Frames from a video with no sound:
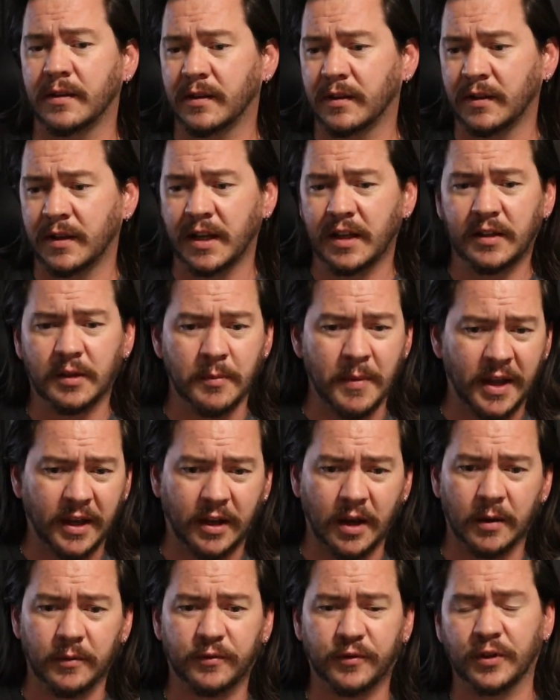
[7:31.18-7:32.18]
need to
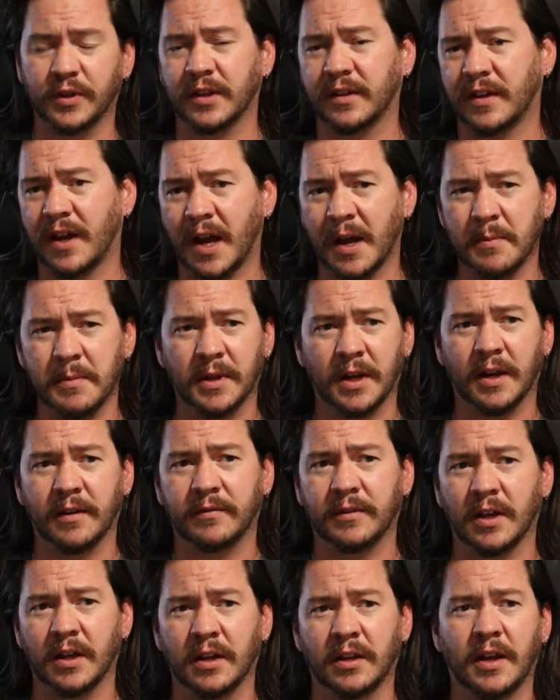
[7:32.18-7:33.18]
make up for the time that
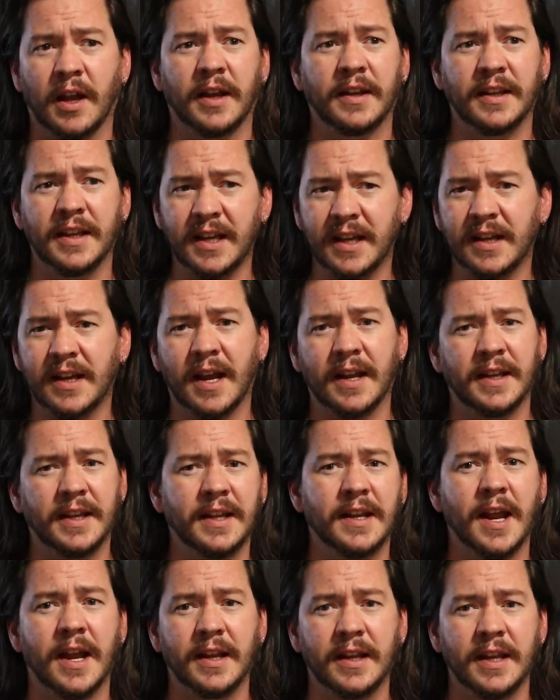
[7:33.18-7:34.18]
I've done, I need,
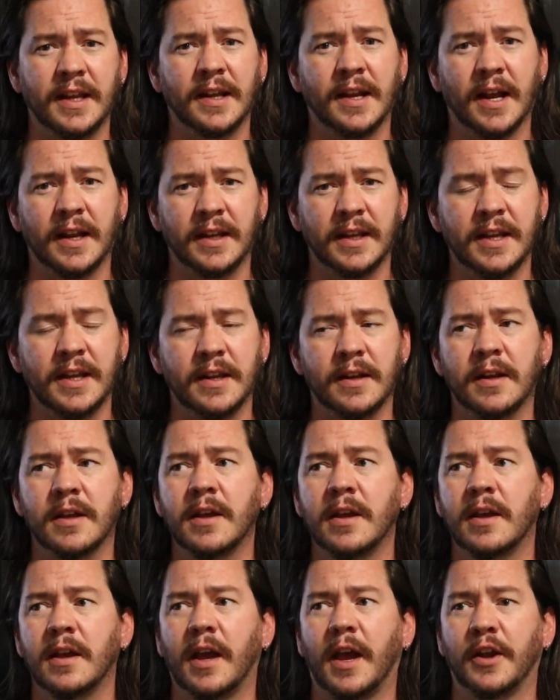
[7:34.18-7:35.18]

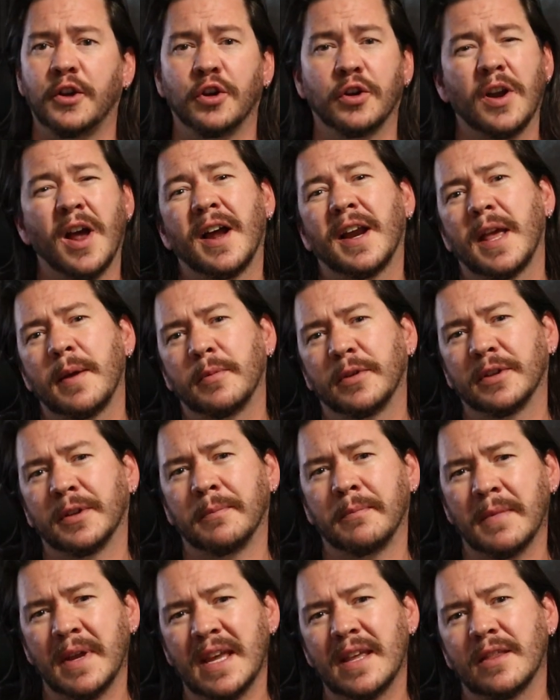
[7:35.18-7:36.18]
and you're not able to
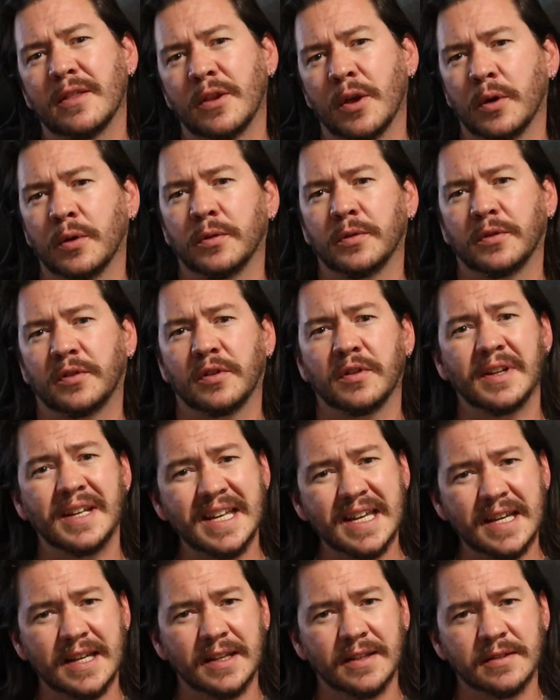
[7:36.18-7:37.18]
meet those
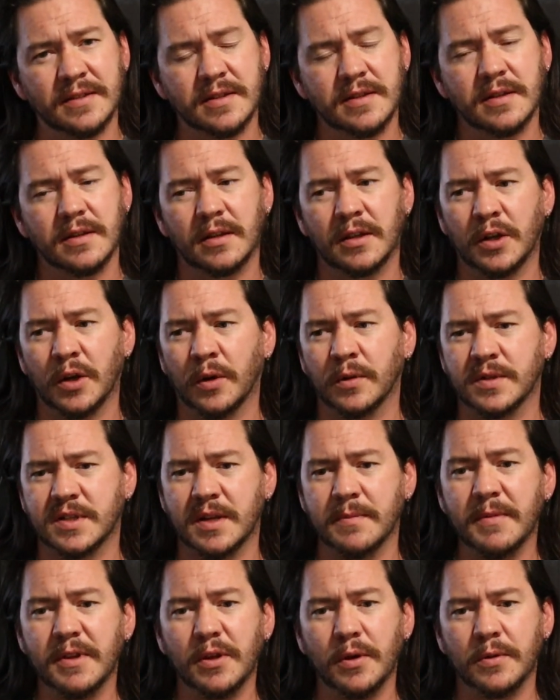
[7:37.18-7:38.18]
needs,
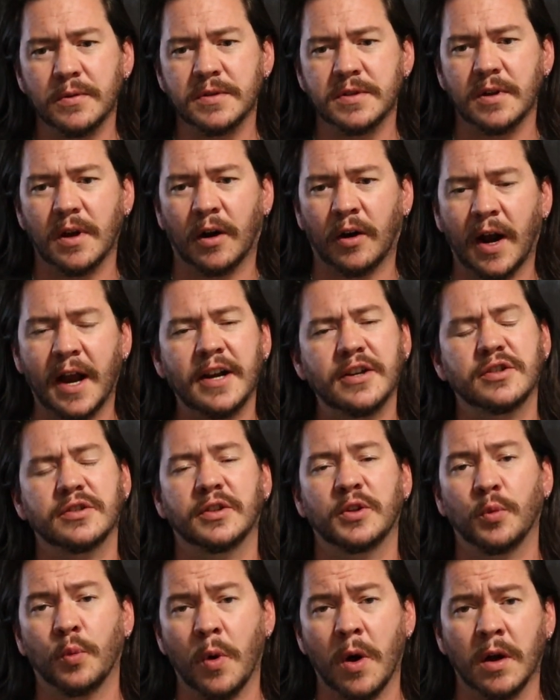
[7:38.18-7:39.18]
some of those are
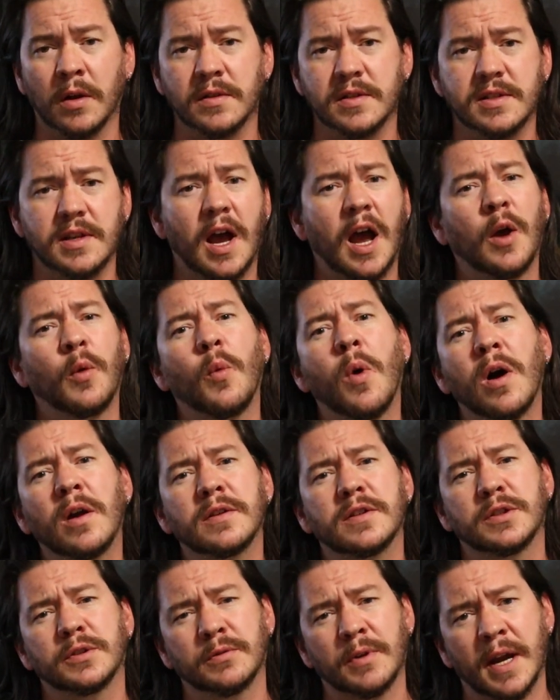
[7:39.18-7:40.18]
actually wants. I
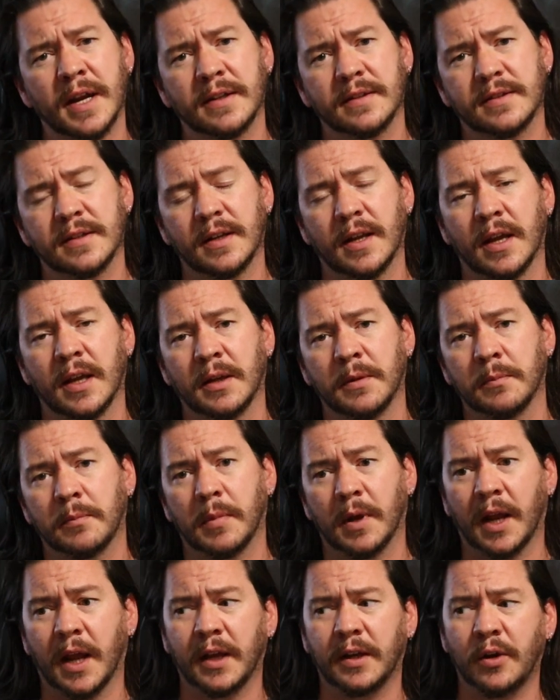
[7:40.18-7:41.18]
want to write today,
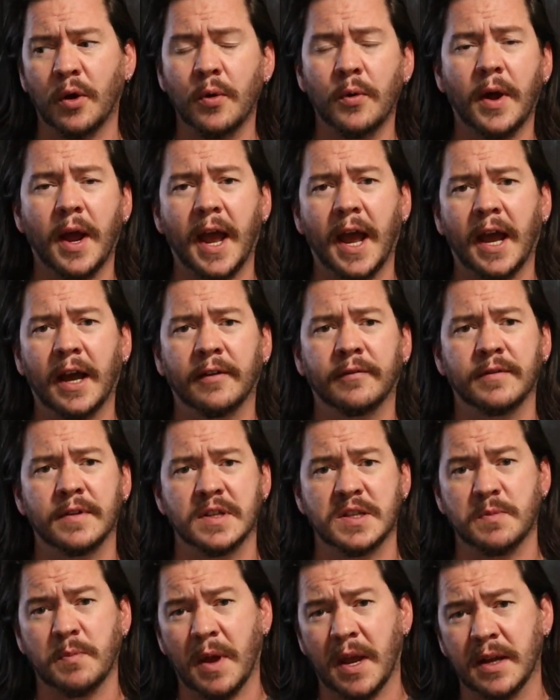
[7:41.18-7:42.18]
but I don't have
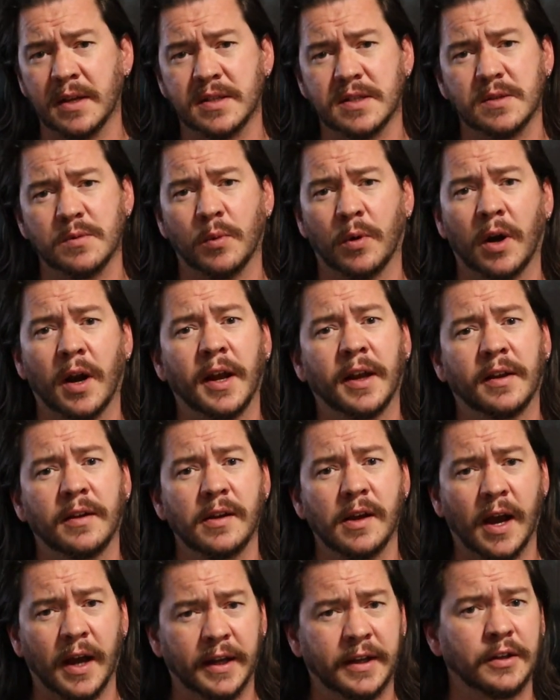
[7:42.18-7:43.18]
the space where
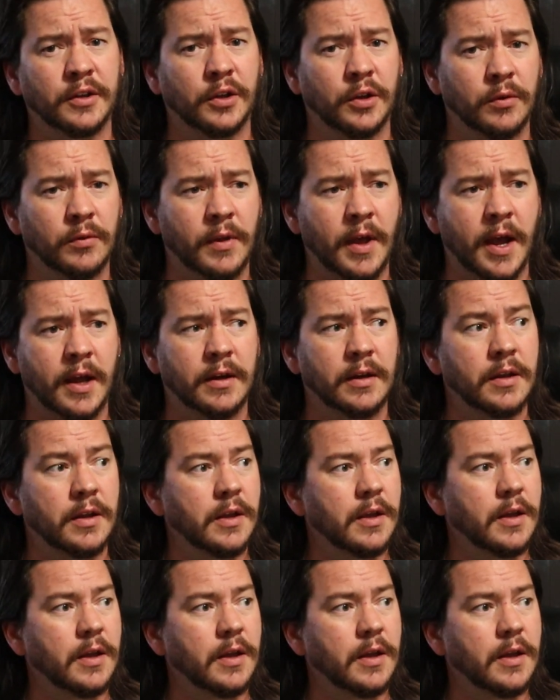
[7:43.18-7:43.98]
I can do that.